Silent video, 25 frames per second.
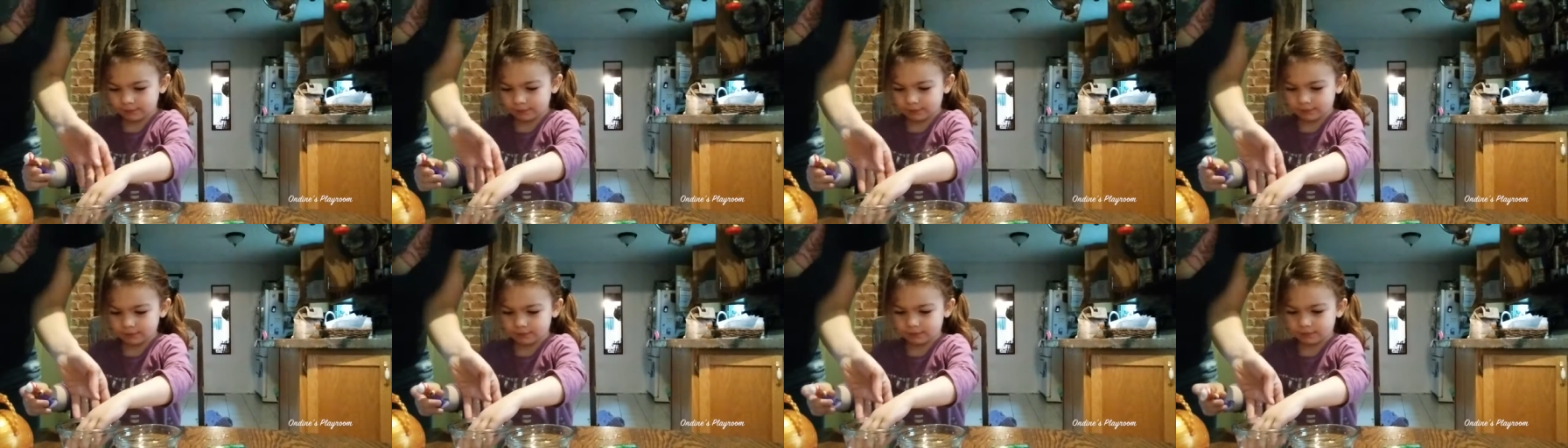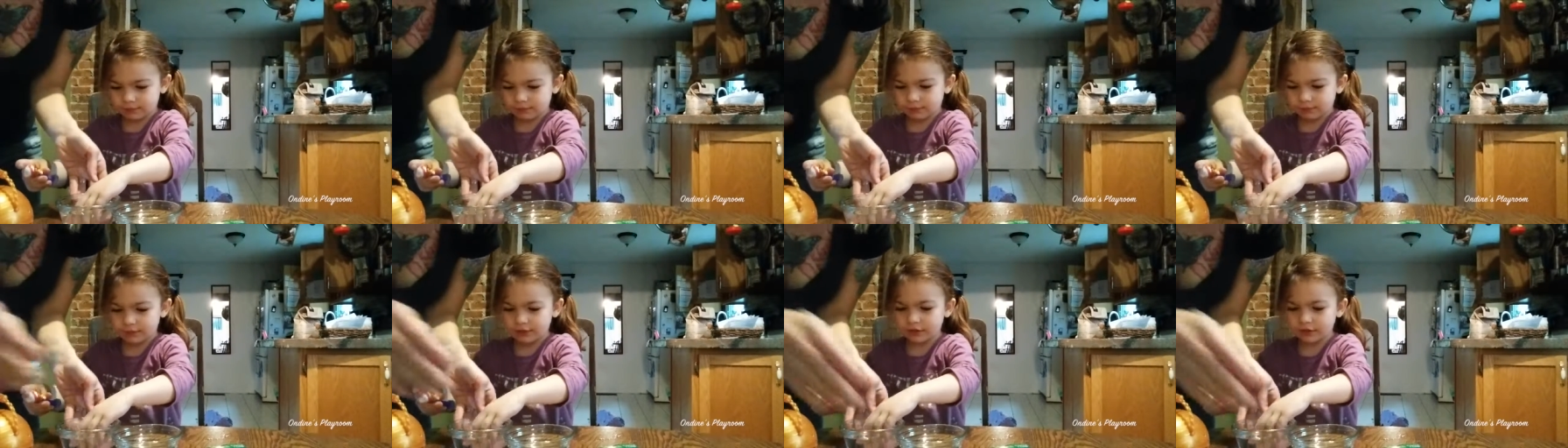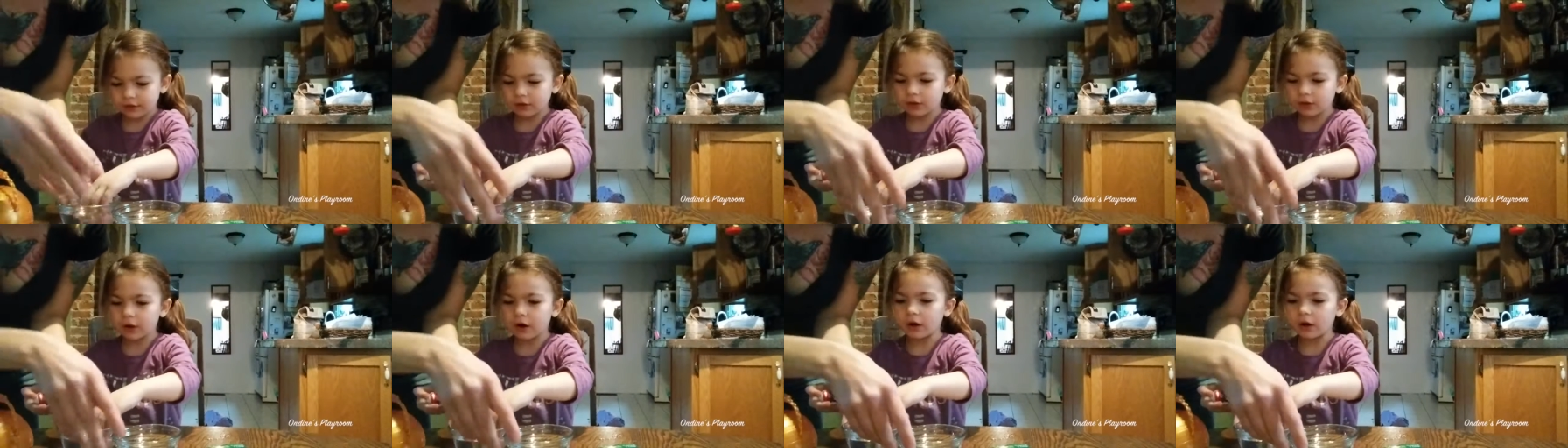So
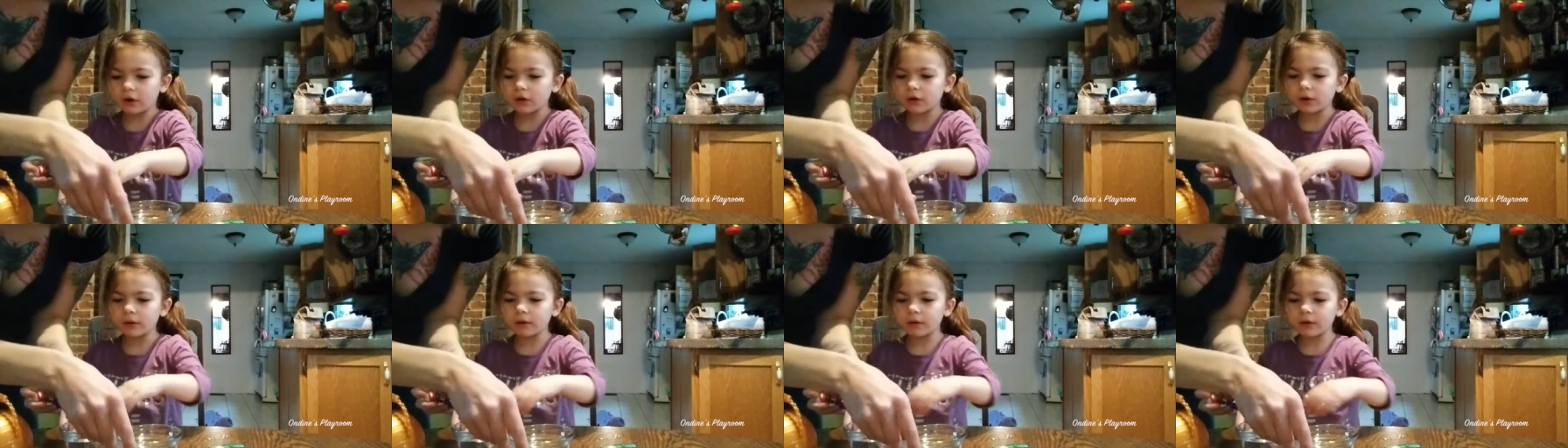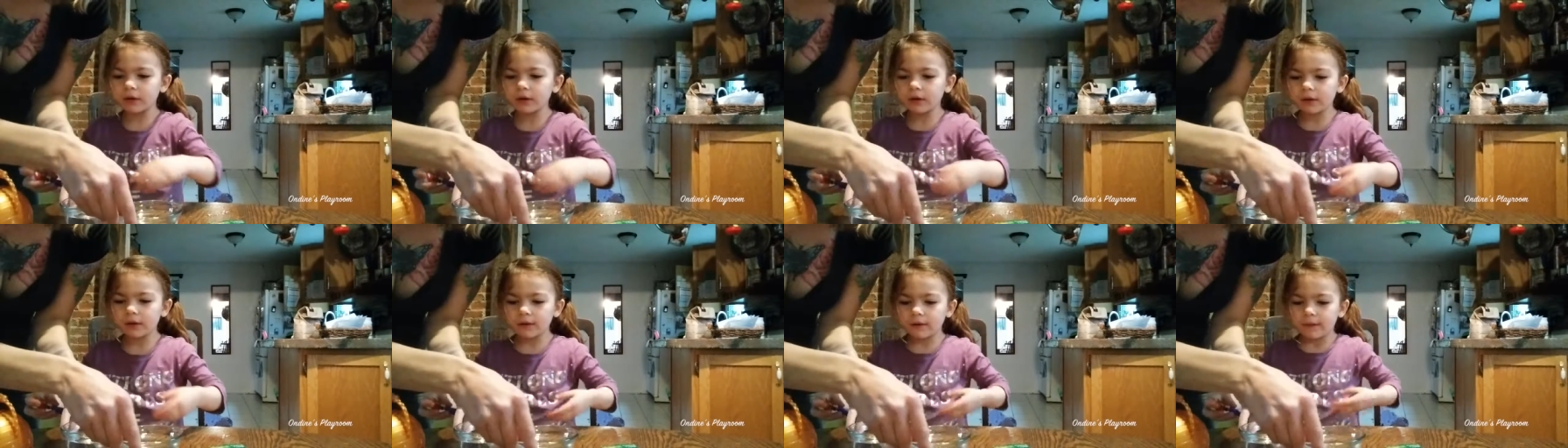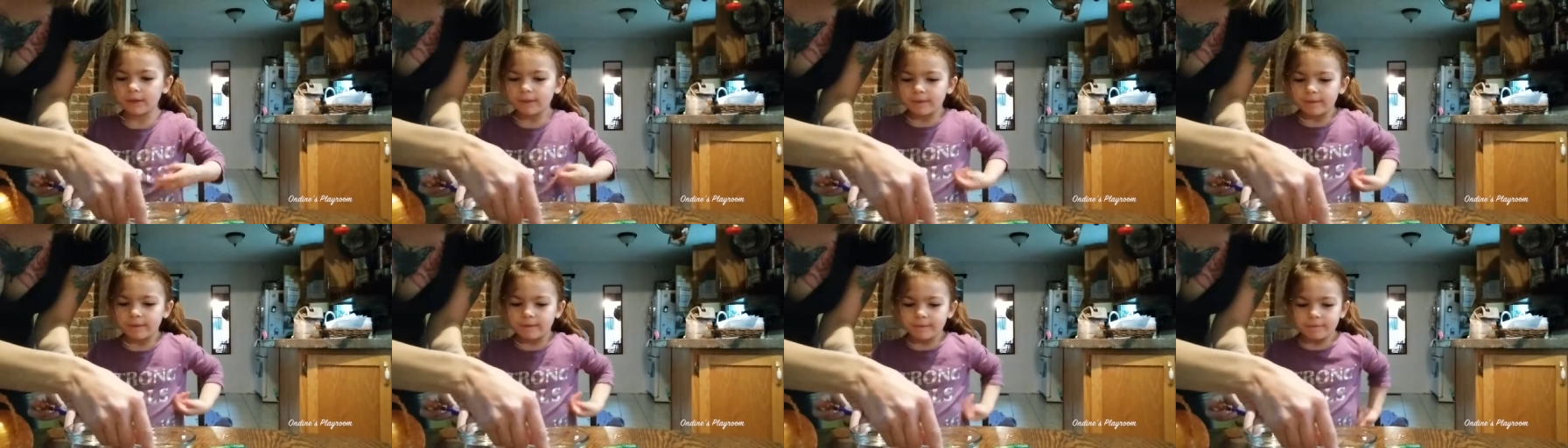how did I do on the water
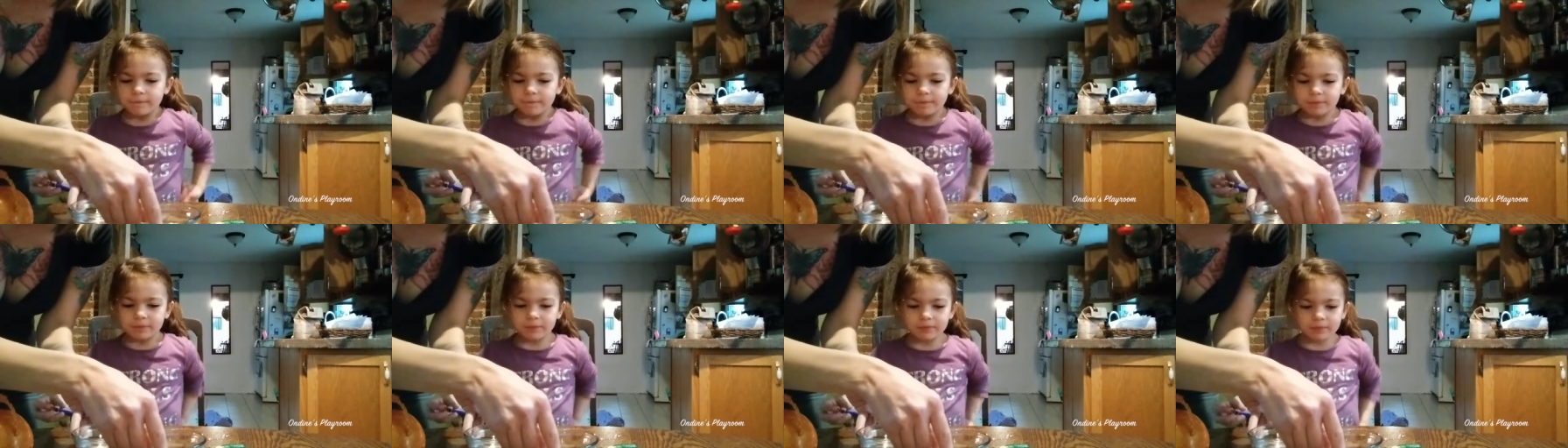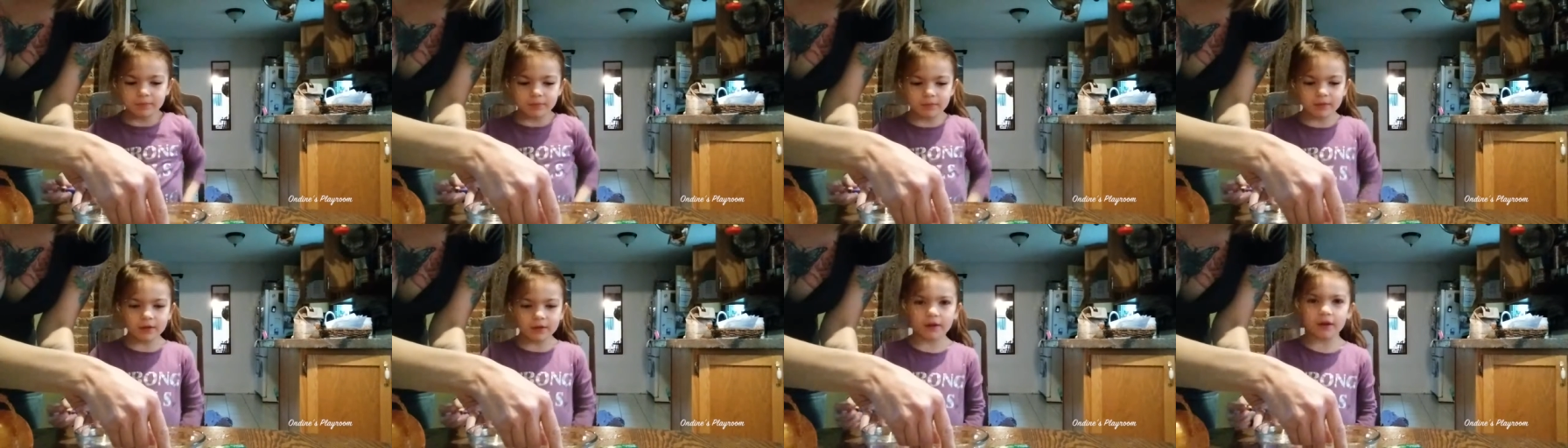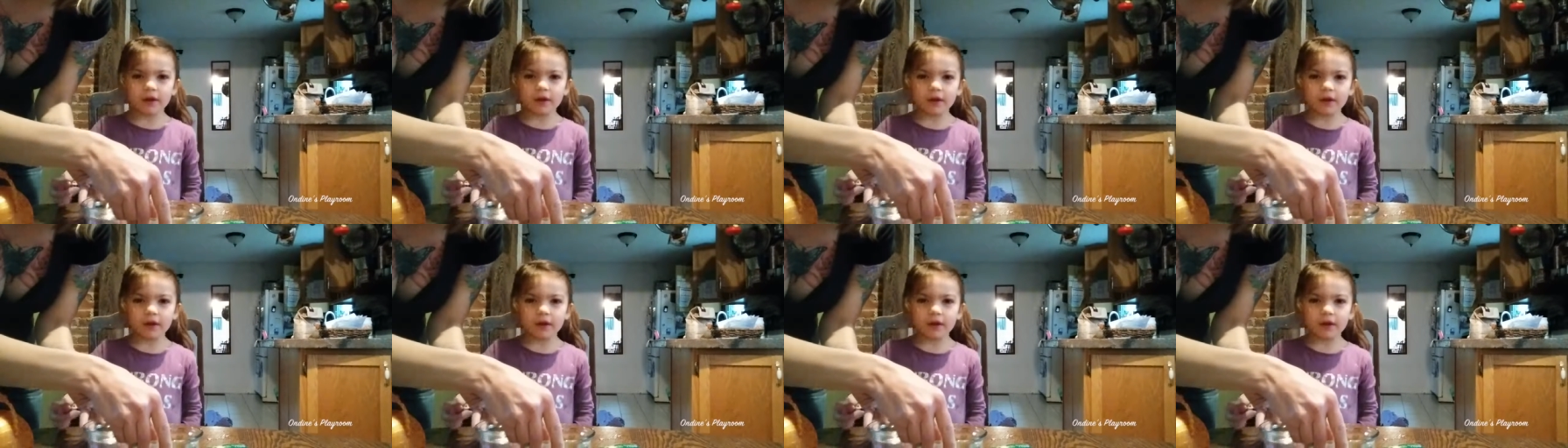temperatures?